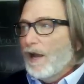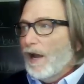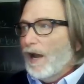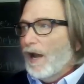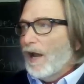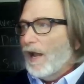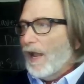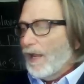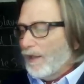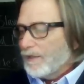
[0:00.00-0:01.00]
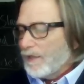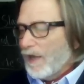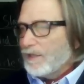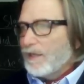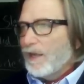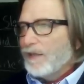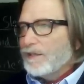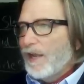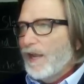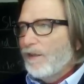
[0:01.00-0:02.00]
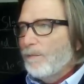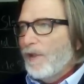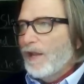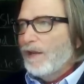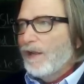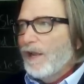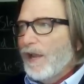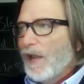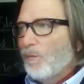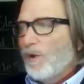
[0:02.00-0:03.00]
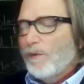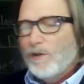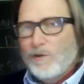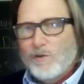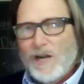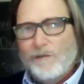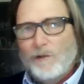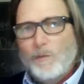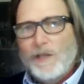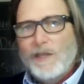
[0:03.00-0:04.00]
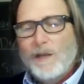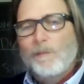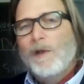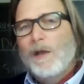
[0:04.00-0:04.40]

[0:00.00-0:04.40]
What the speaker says: and Las Casas and the men and women who traveled with him